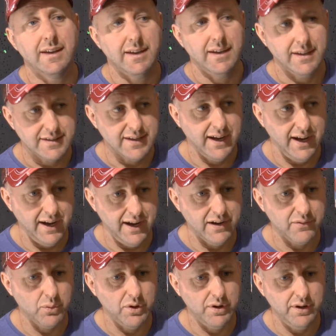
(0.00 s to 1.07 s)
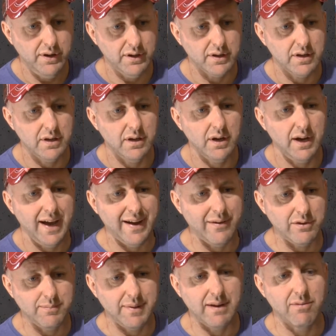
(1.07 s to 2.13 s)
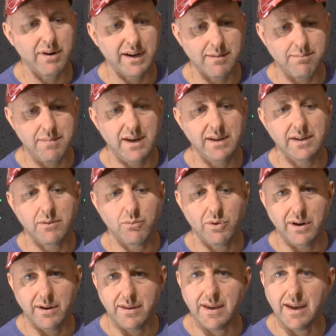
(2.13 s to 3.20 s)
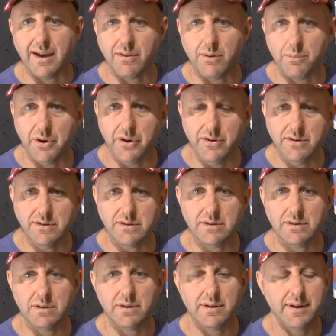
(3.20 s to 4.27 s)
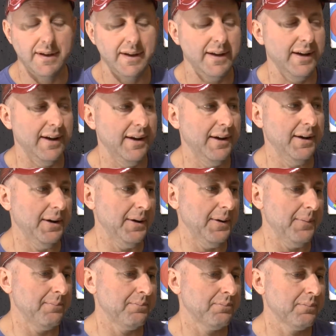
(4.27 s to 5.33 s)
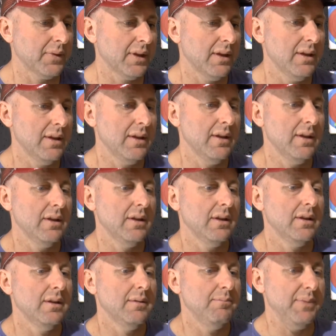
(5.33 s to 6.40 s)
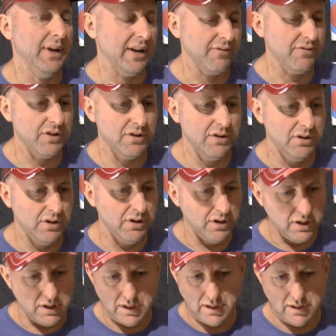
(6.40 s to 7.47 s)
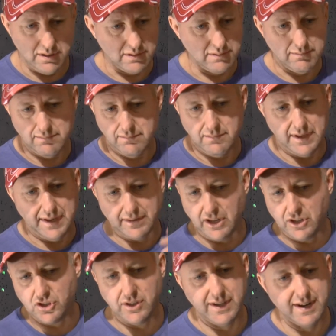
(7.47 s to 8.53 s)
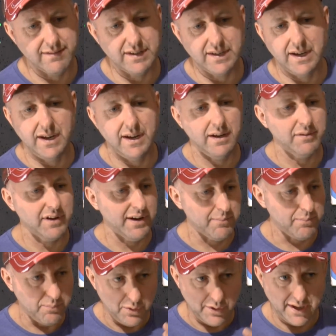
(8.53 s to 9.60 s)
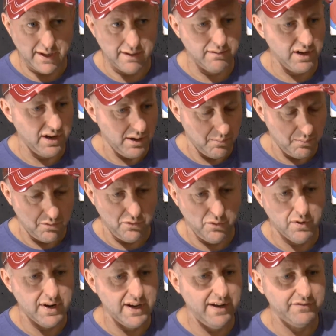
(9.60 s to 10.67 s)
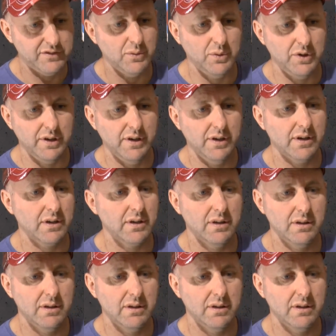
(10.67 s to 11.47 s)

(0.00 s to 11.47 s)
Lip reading: it's hard work. I would be recommending one of the other bows. But if I'm going to shoot every day, I'm going to put in, before and after work,